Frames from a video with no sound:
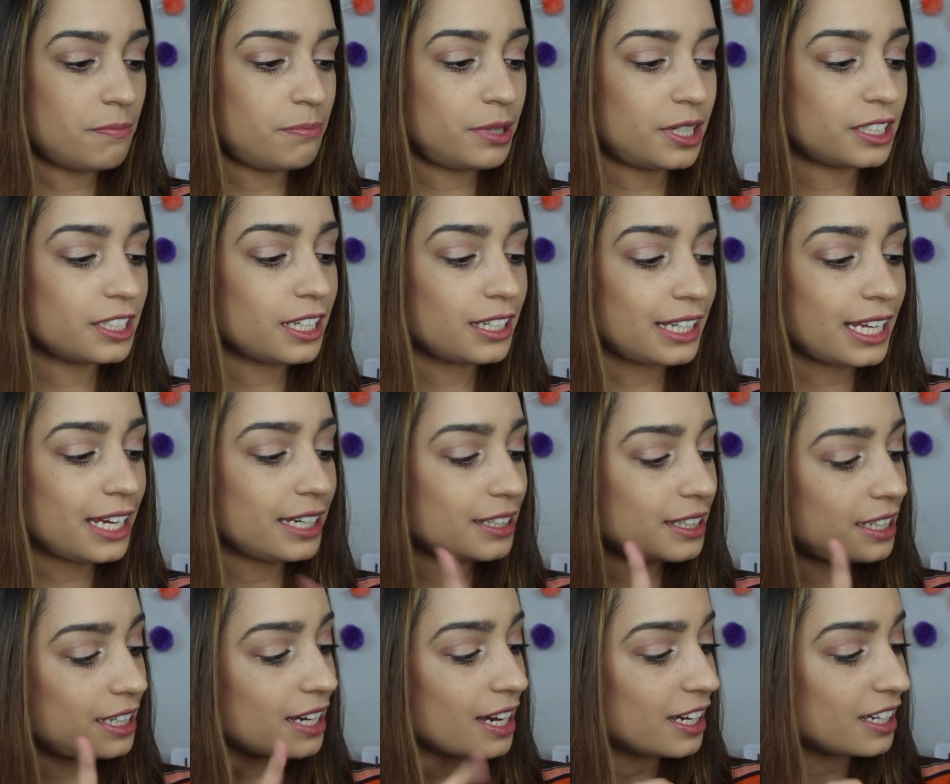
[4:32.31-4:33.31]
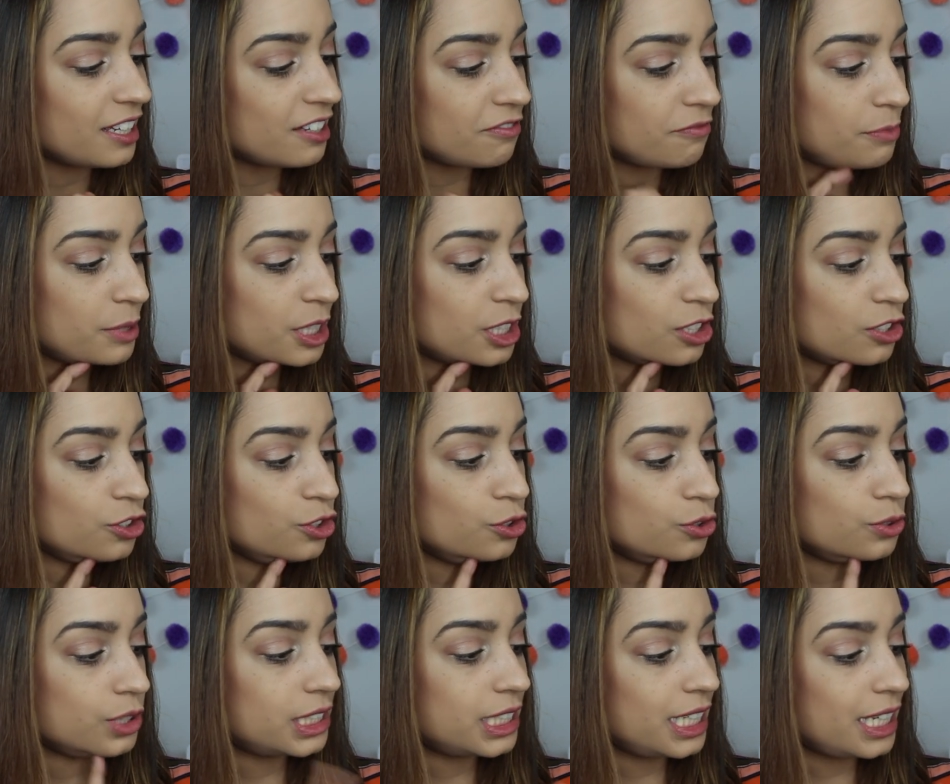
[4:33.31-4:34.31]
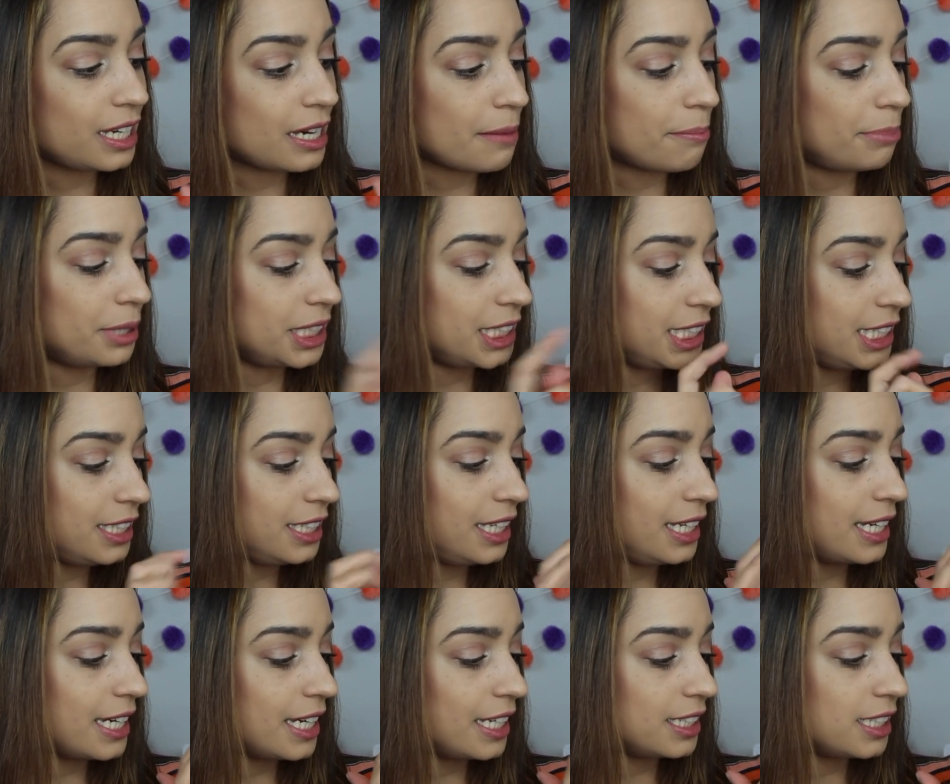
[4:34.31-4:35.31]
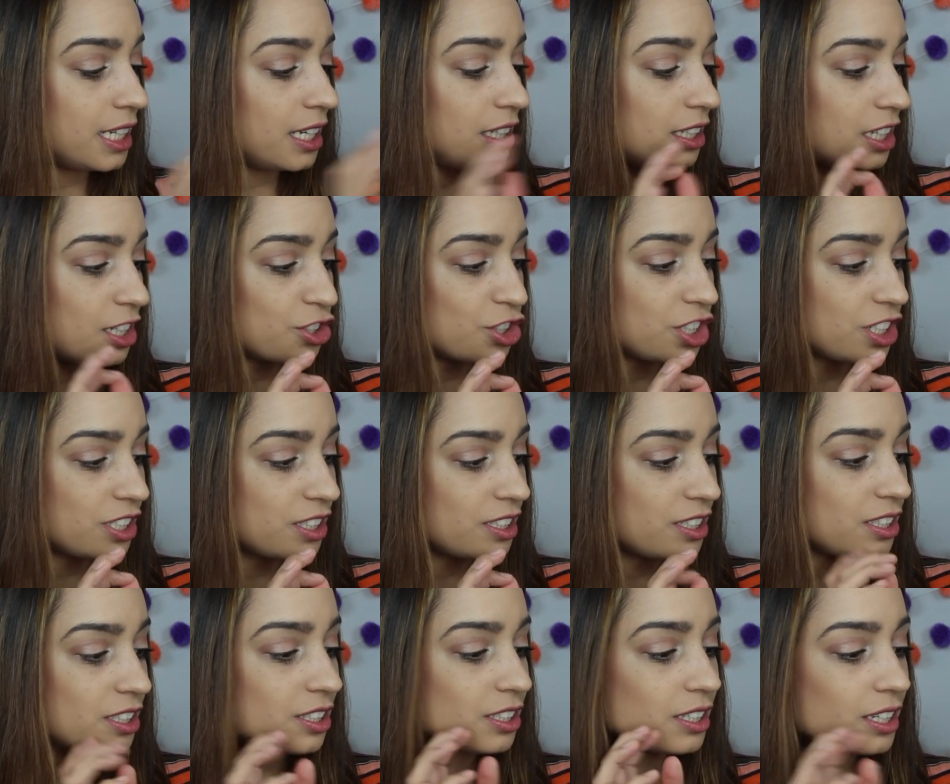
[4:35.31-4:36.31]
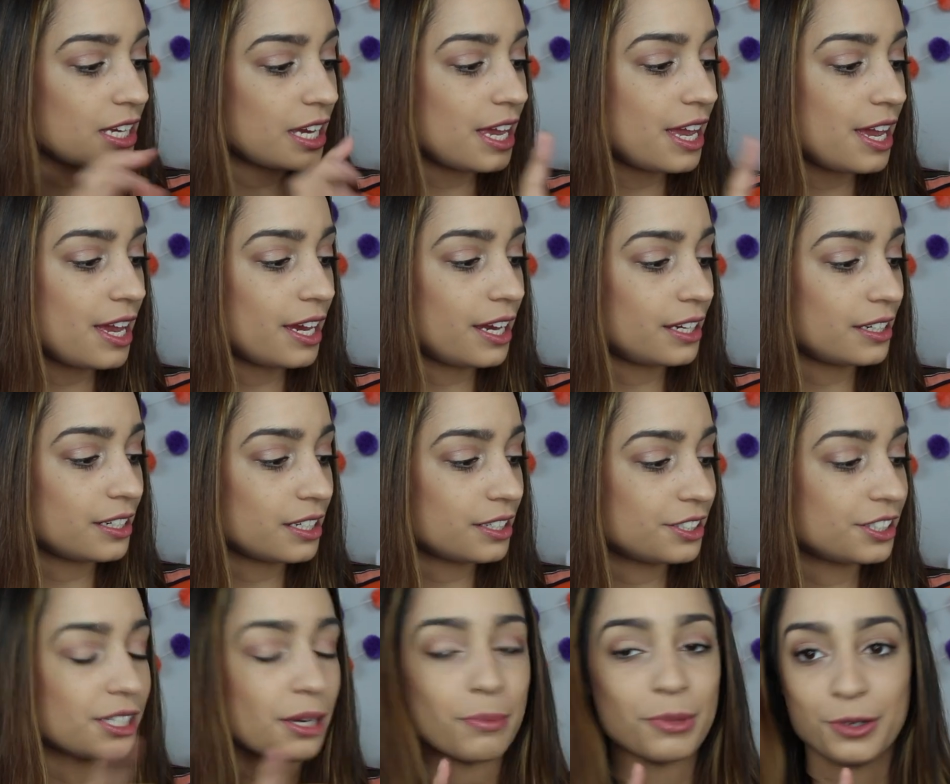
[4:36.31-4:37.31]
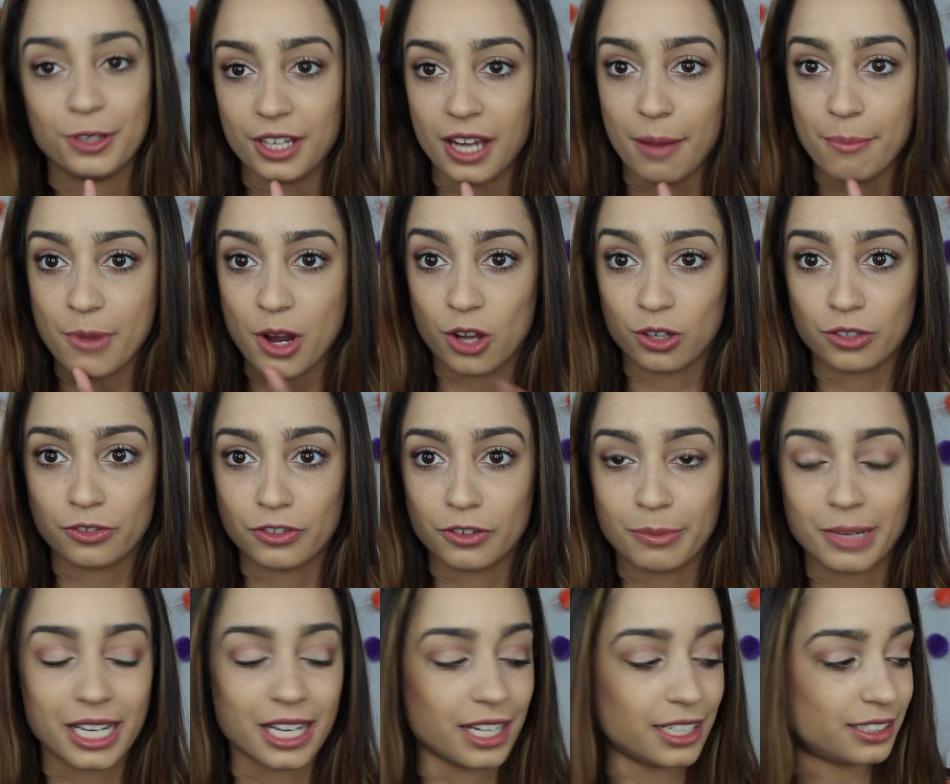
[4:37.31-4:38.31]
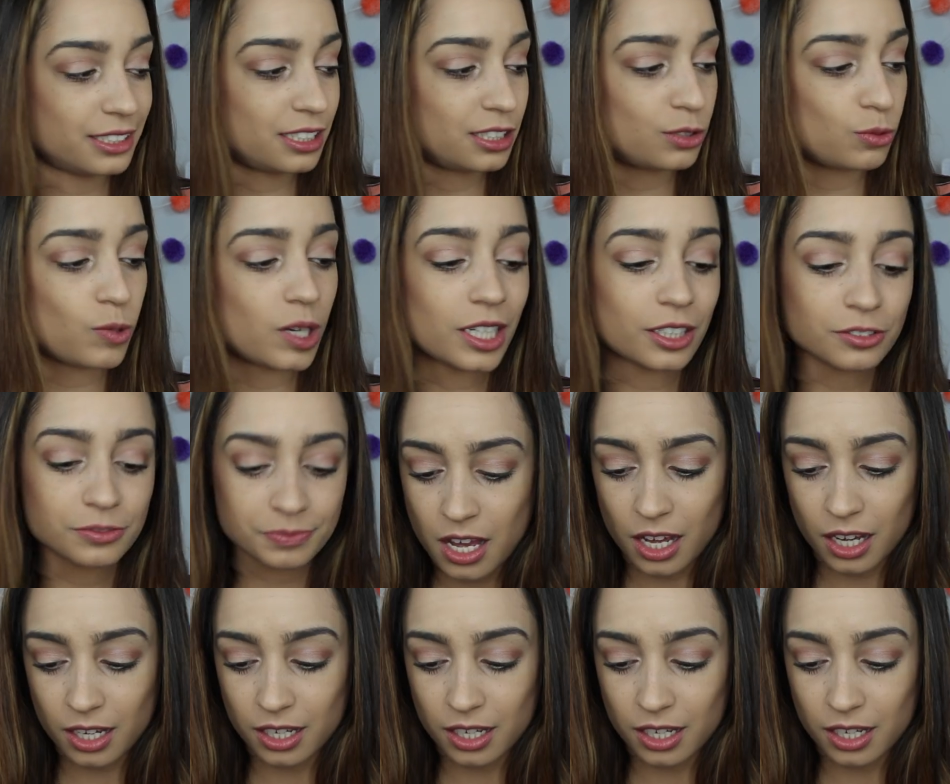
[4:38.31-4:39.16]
But lately, I have been using Bellini and Luscious and summer yum all over my eyes as well.